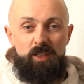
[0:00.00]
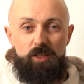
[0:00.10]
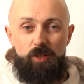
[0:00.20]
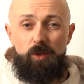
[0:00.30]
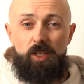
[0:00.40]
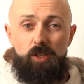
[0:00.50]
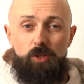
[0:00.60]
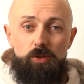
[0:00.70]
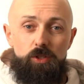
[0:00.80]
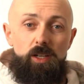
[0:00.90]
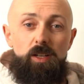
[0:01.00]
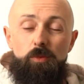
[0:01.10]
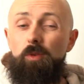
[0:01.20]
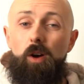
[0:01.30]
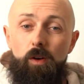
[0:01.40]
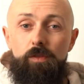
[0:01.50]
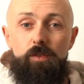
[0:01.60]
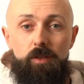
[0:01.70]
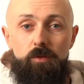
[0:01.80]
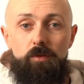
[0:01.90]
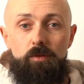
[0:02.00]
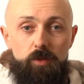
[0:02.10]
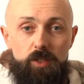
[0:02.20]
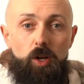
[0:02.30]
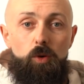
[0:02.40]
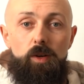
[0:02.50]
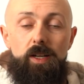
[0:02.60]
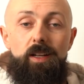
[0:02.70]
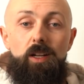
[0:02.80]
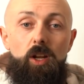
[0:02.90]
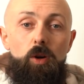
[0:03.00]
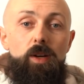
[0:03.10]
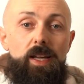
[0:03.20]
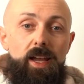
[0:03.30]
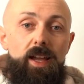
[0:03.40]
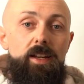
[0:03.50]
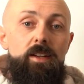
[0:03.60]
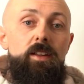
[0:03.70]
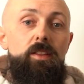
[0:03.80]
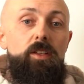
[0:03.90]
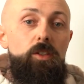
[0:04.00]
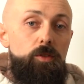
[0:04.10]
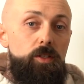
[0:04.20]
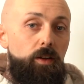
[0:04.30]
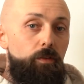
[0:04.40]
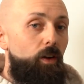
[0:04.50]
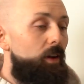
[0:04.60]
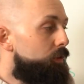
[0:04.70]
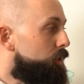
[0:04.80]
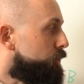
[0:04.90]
So it usually will often result in a lower gain than using a FIFO